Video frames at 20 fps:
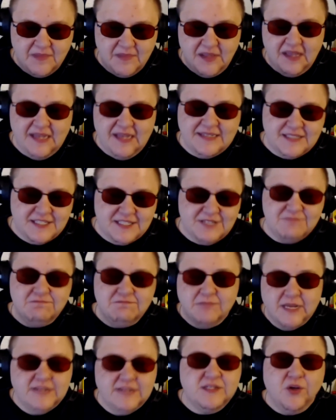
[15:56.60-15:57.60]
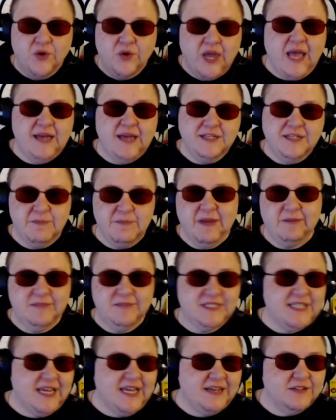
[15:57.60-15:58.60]
it's okay to make
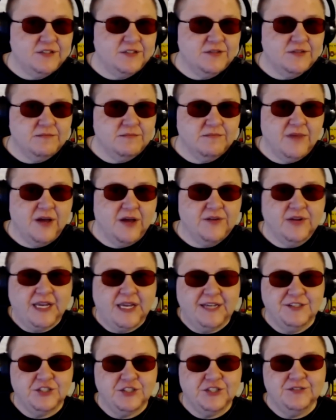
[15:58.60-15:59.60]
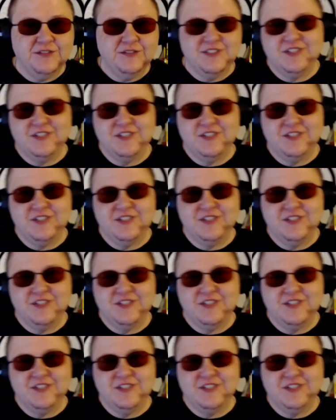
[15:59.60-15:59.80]
mistakes on occasion.